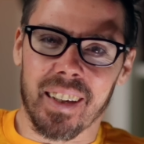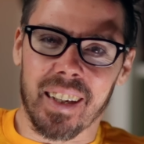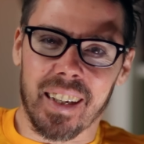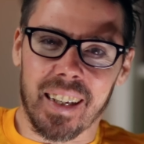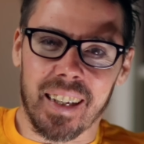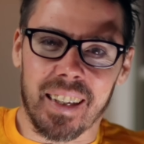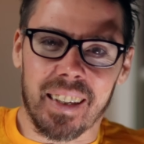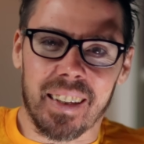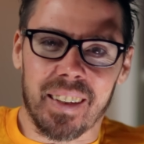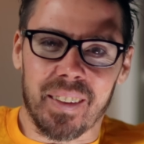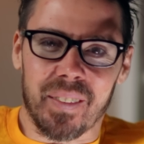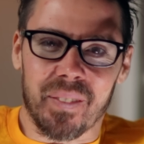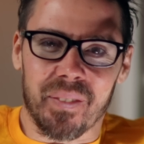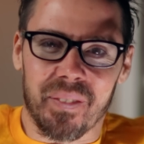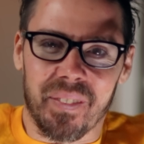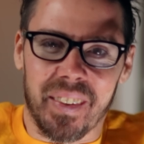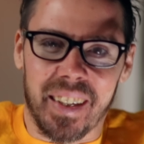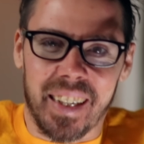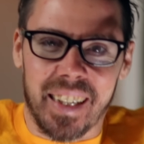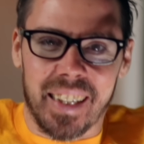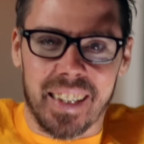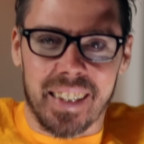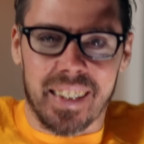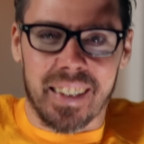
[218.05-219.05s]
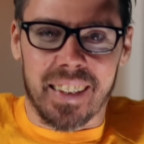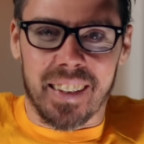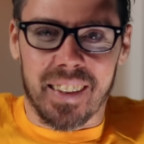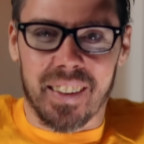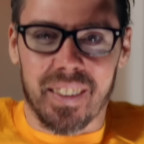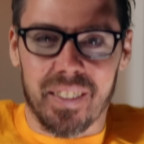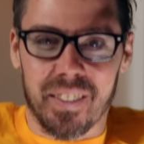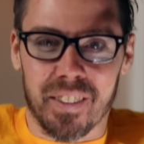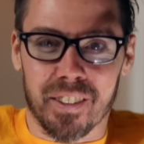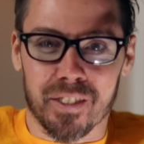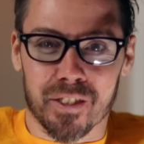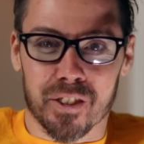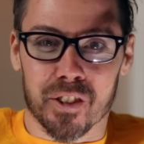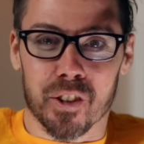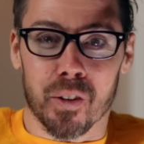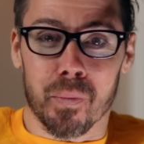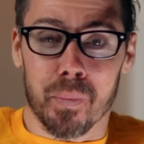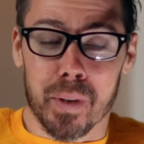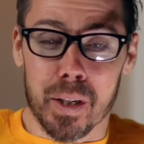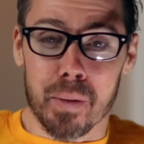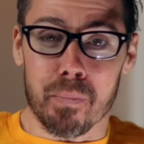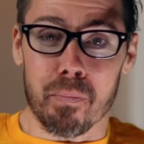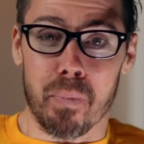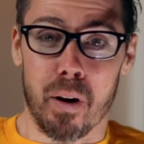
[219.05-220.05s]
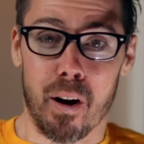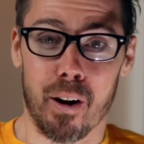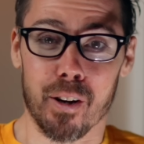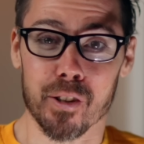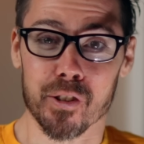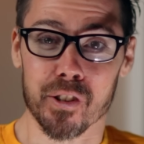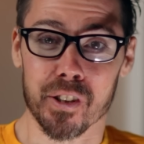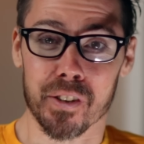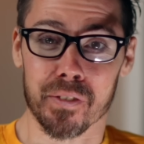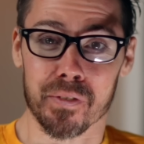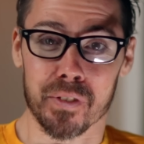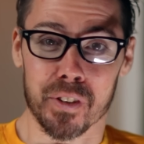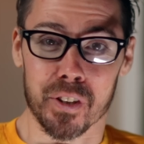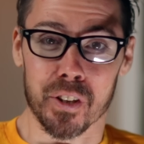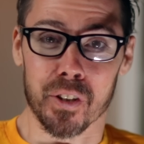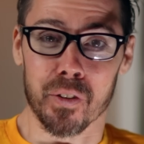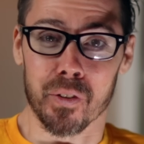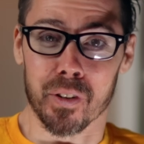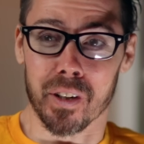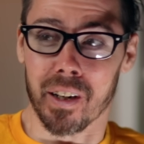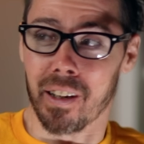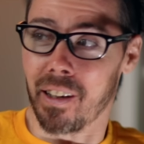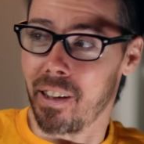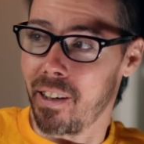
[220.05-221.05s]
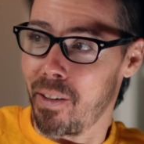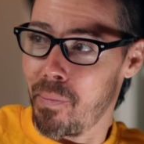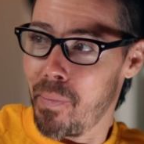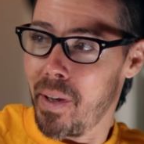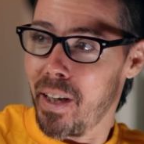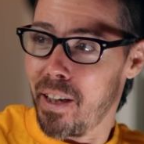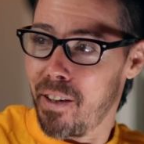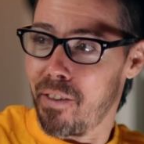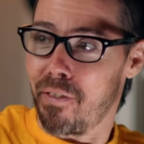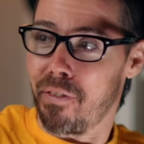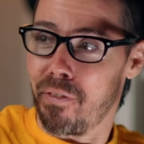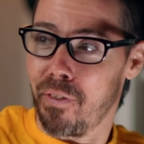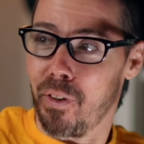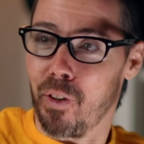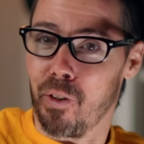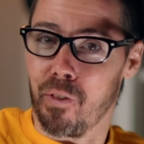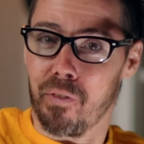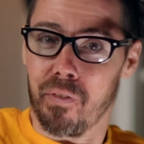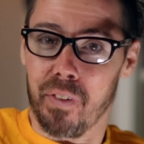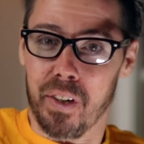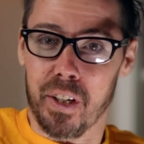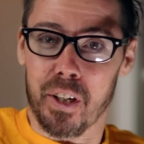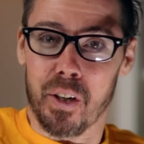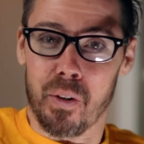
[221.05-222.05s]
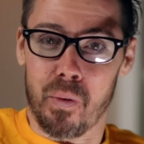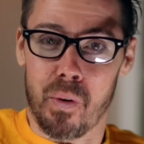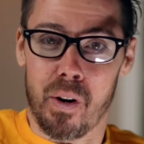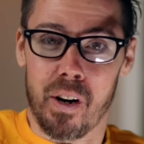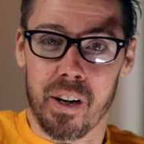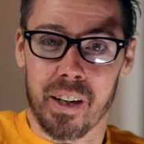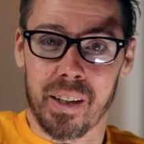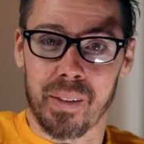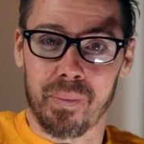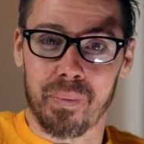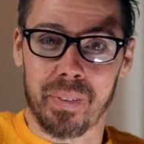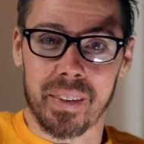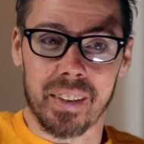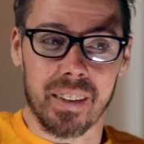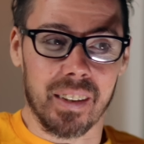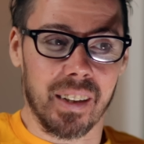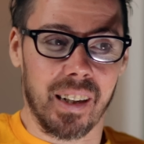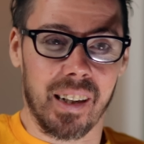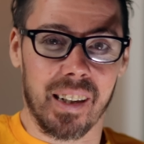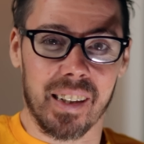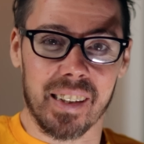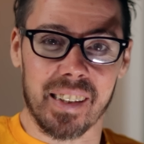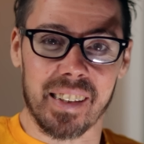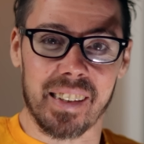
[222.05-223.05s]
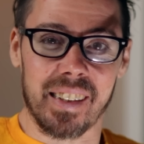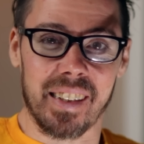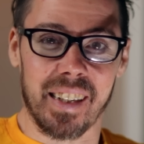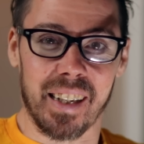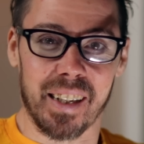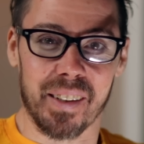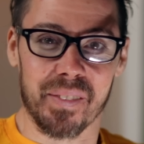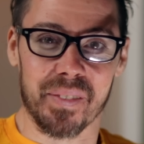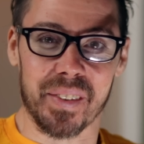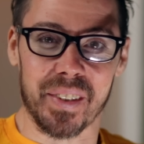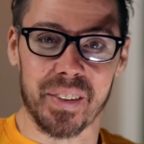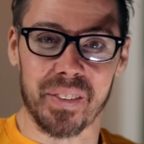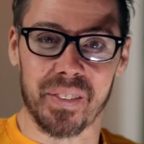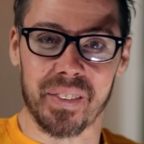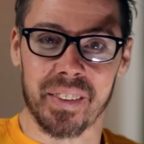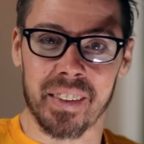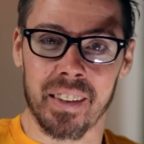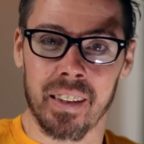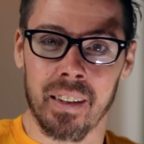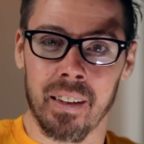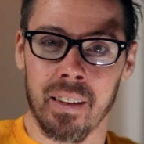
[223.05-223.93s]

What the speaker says: Oh man, there's so many positives to it. I'm gonna make a full video on it, but god damn you.